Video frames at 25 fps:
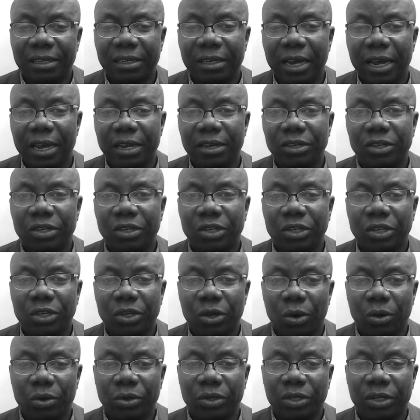There is
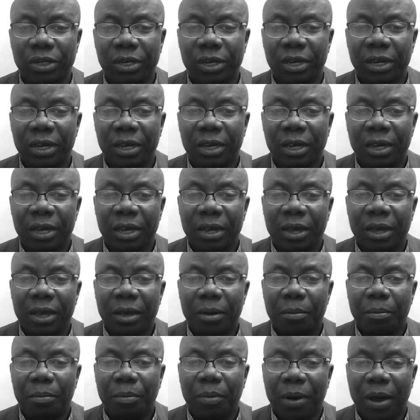such
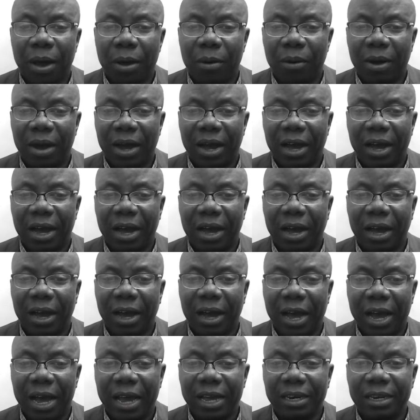power
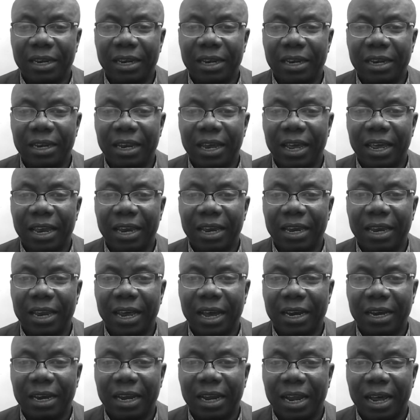hiding in
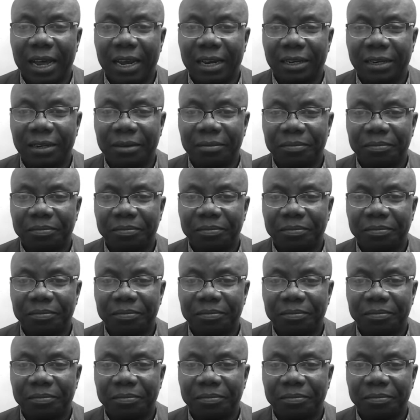that land.